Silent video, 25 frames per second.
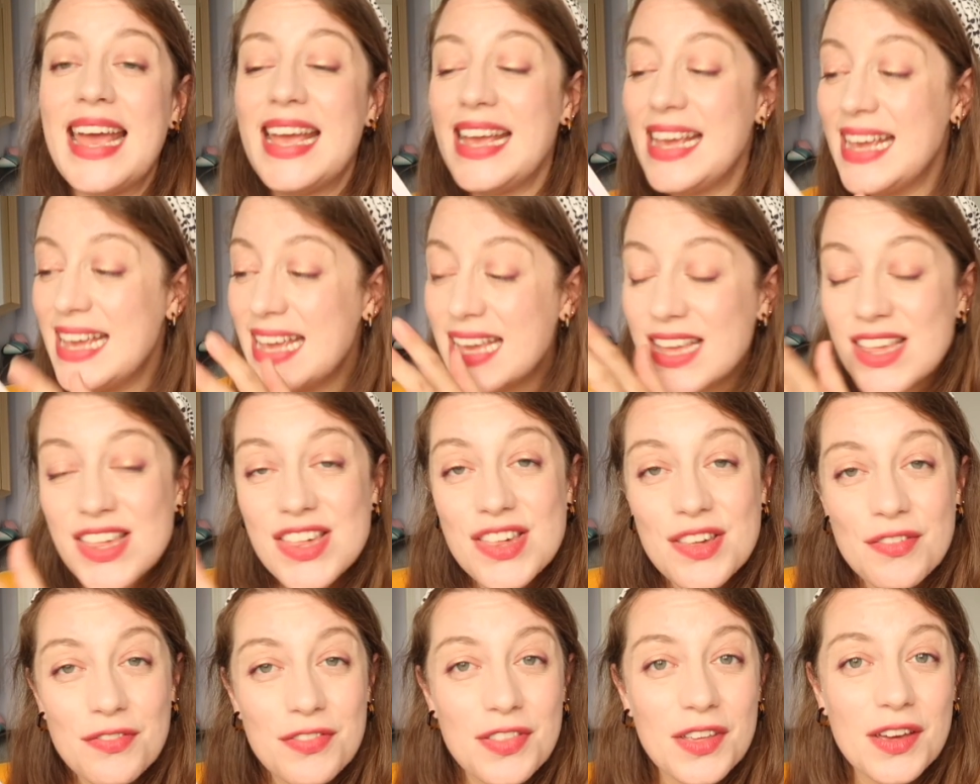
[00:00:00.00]

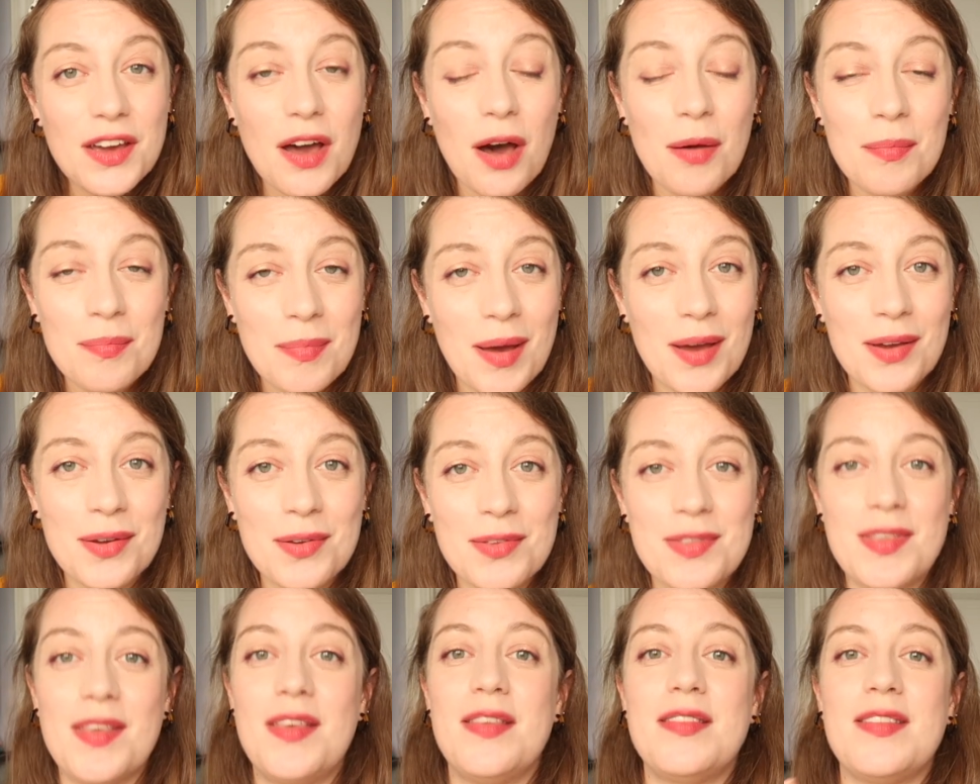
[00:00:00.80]
Each of the
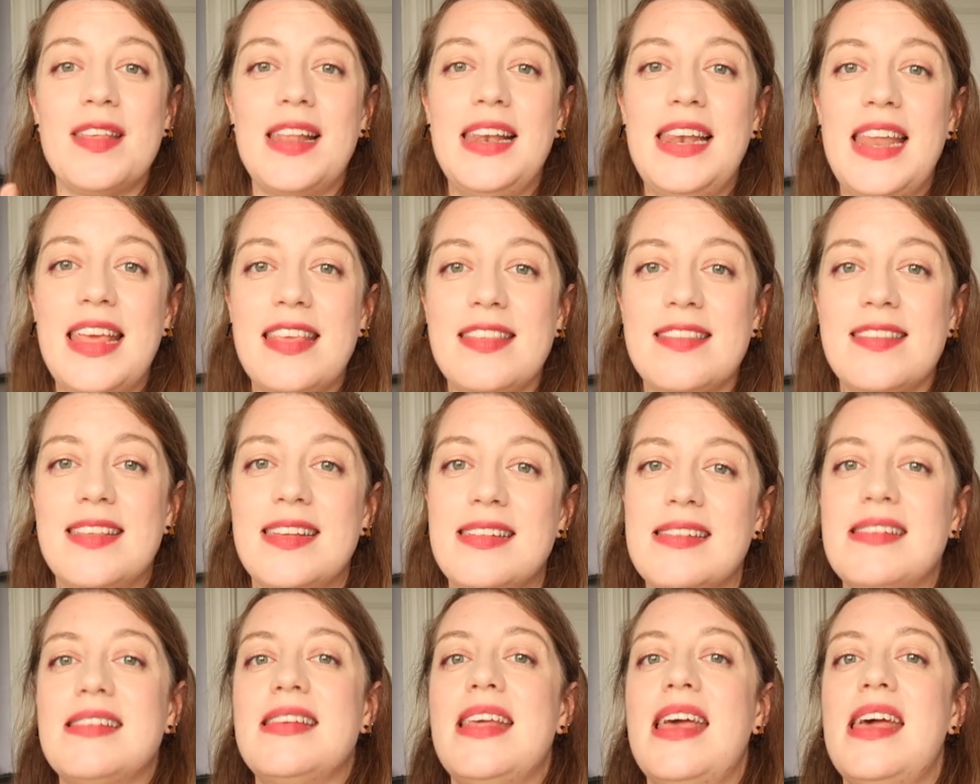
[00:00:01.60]
composers
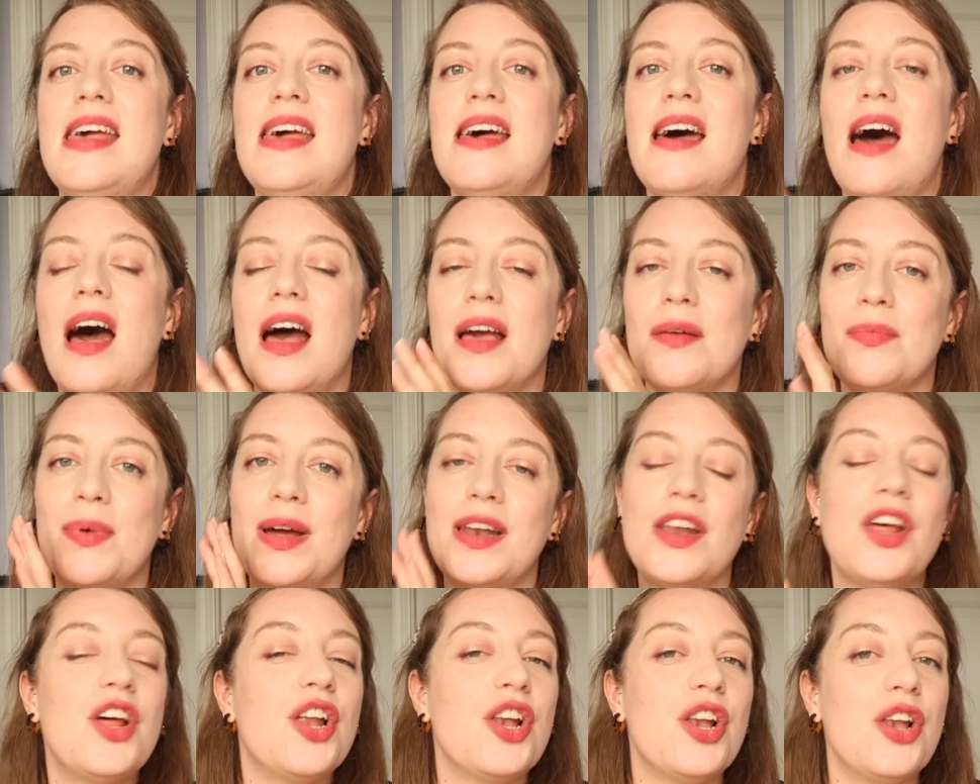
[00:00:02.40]
listed in here I
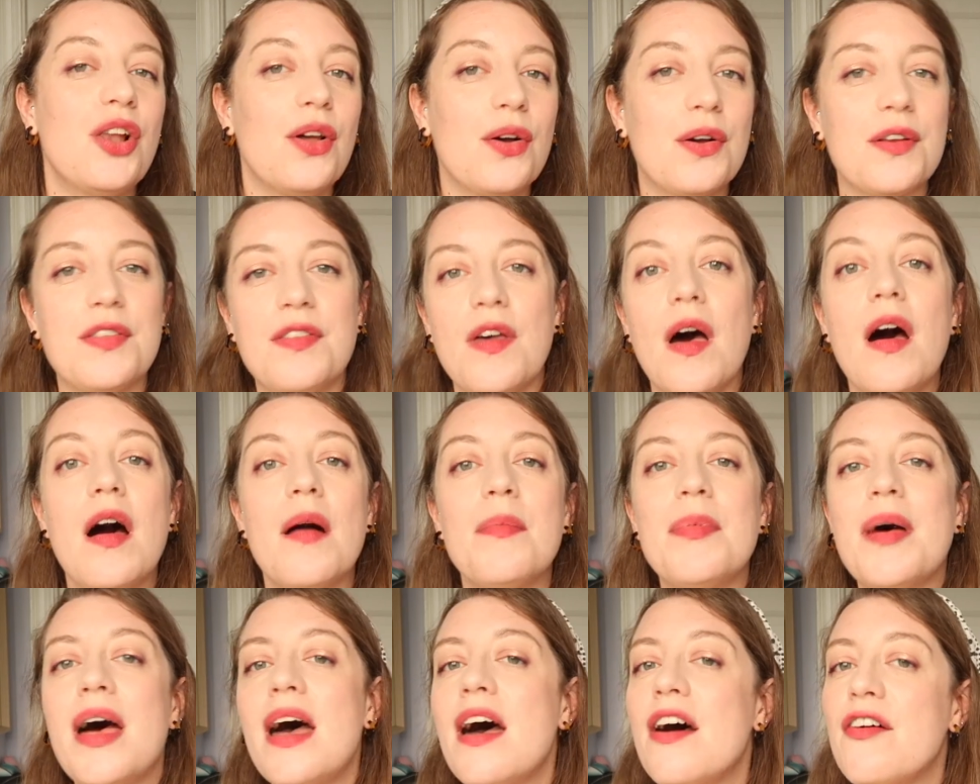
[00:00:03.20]
went and looked
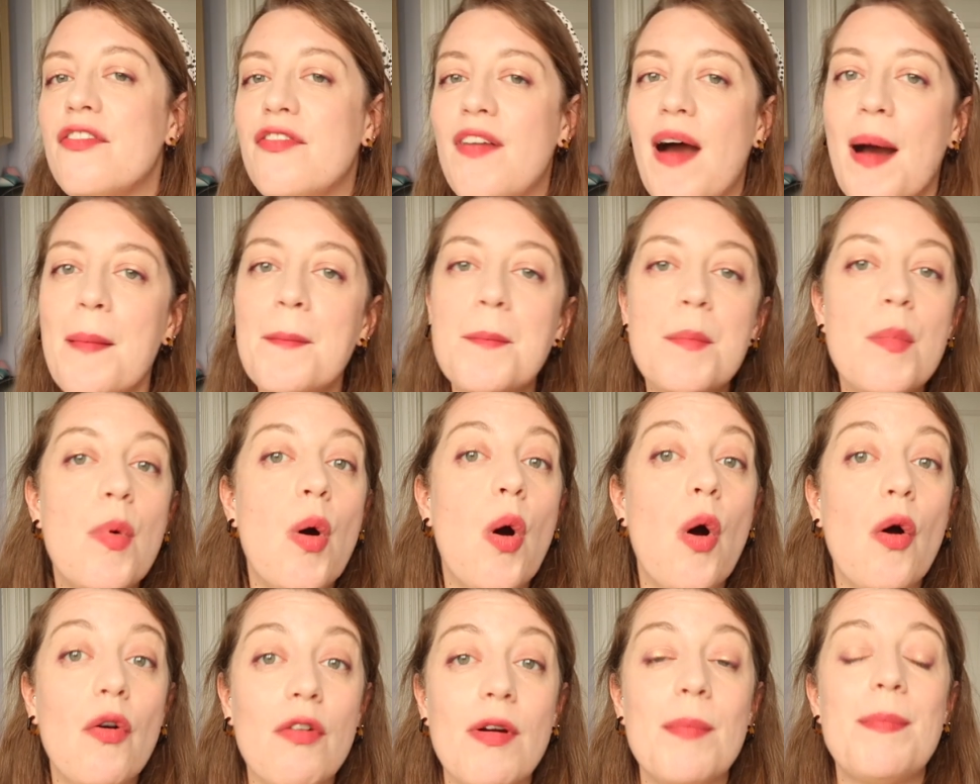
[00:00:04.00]
up, found
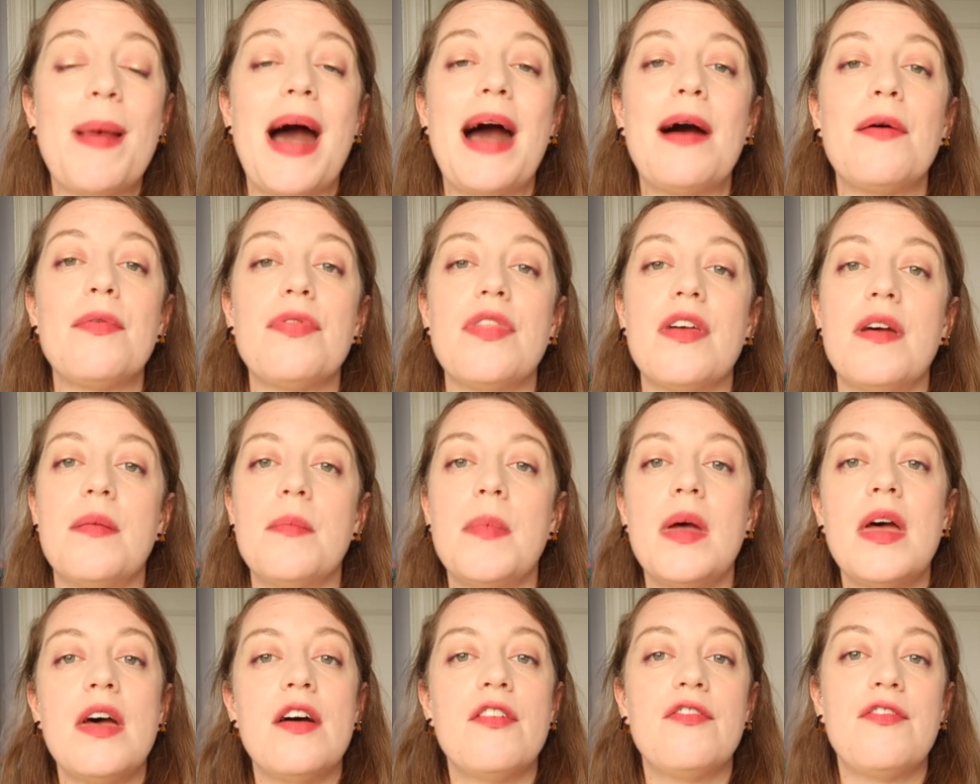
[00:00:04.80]
more about
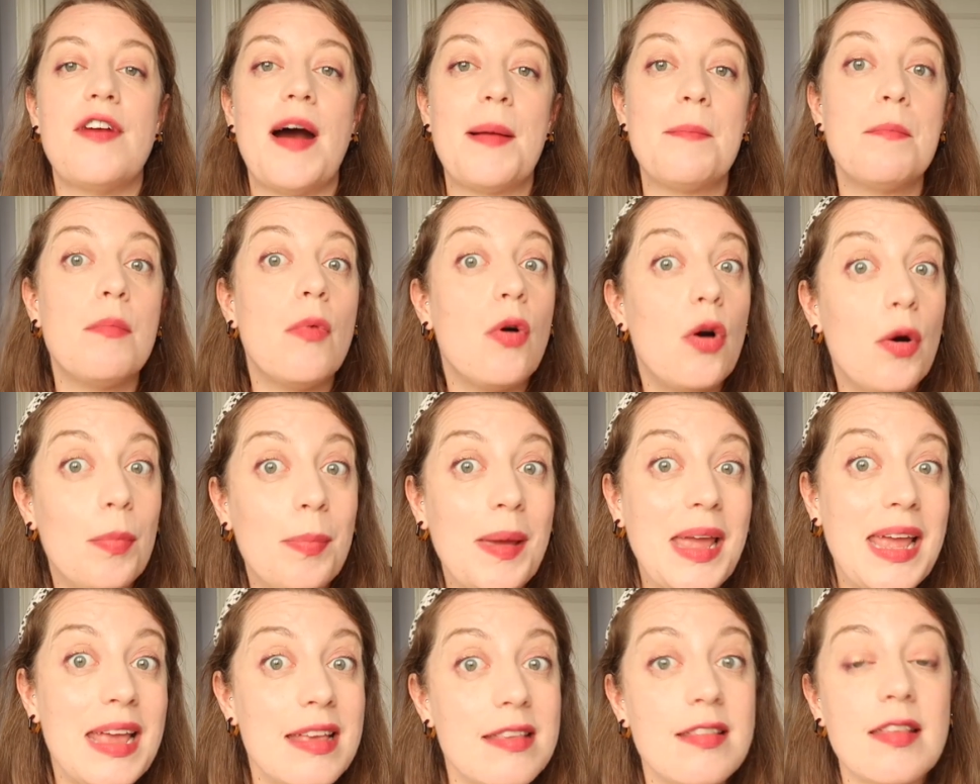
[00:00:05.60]
them, found more
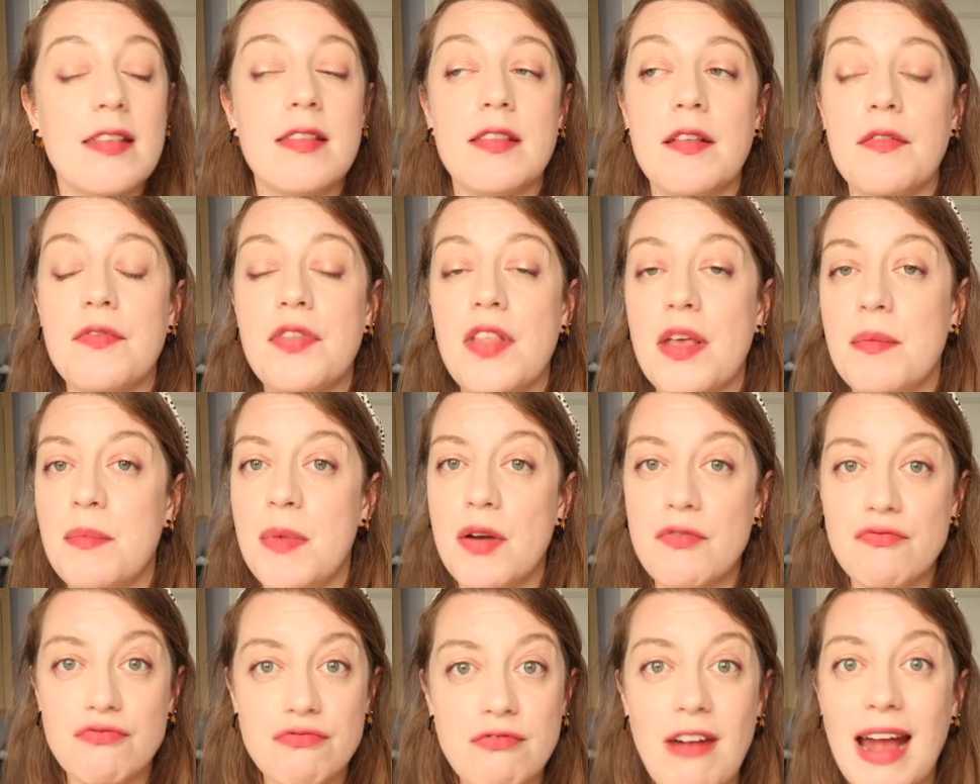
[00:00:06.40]
pieces of them
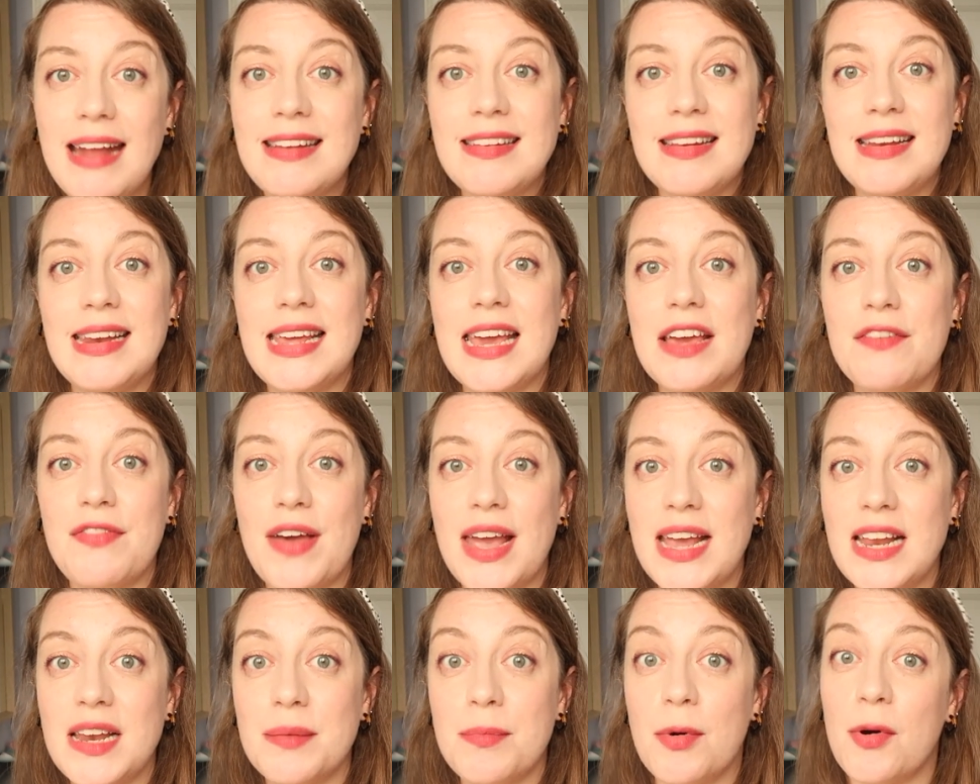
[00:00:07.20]
readily
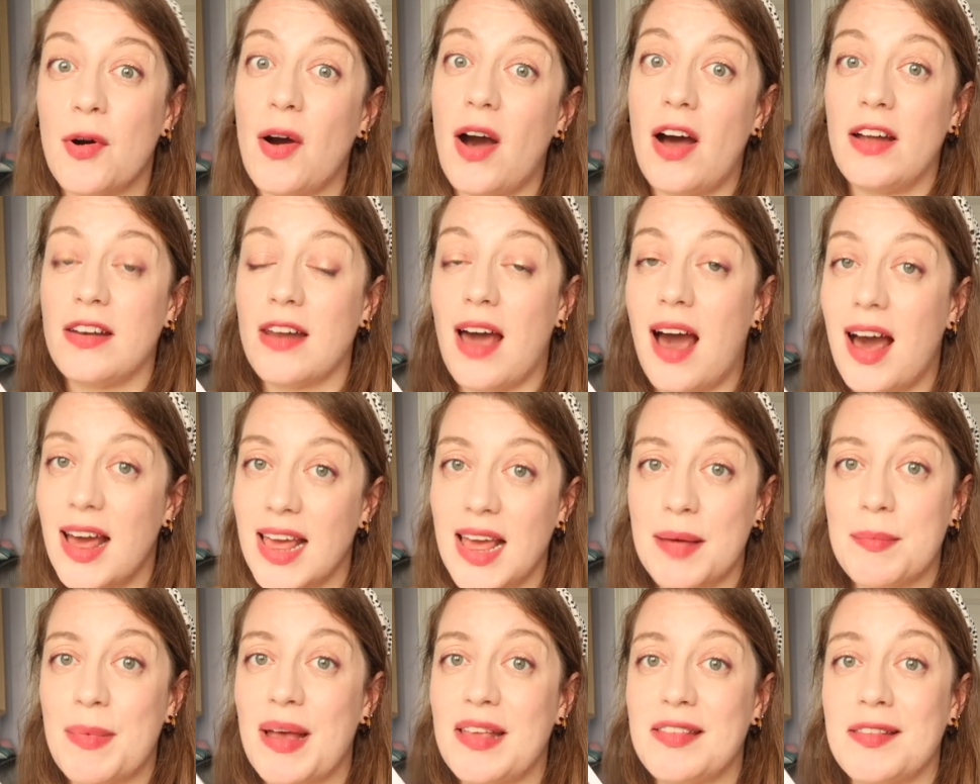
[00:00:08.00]
available on
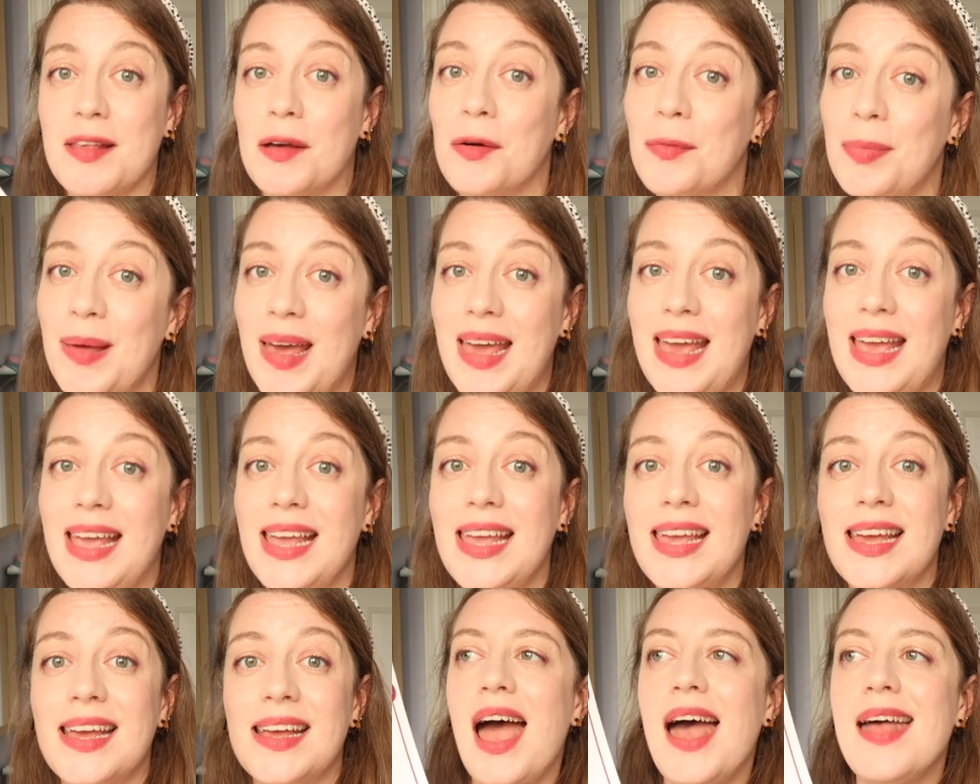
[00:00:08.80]

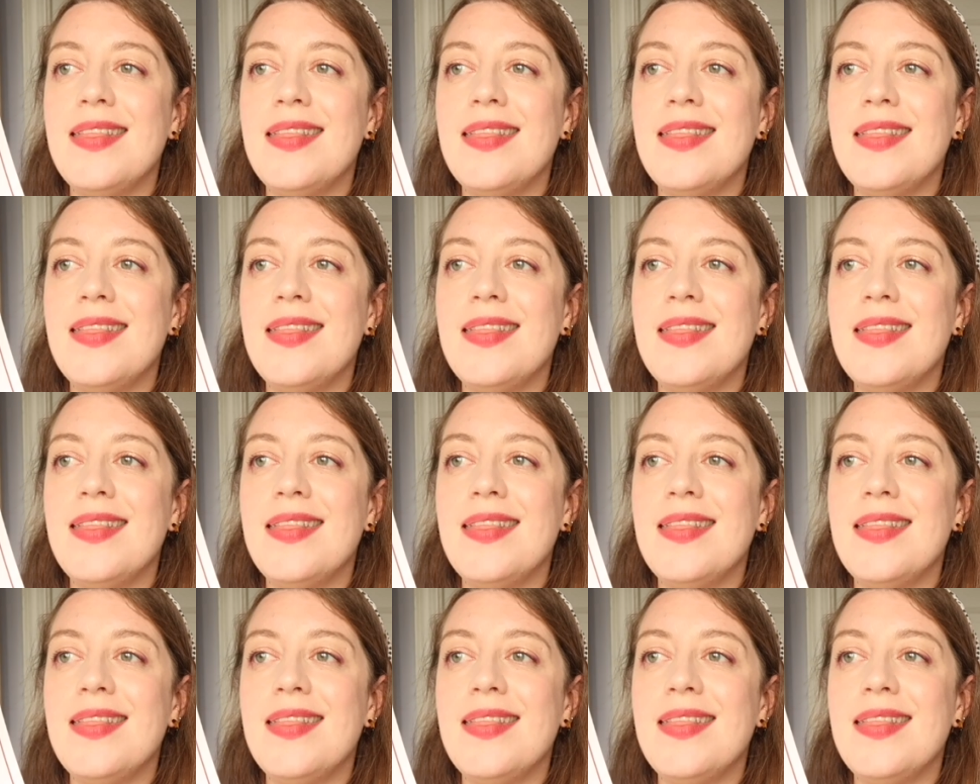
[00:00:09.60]
IMSLP.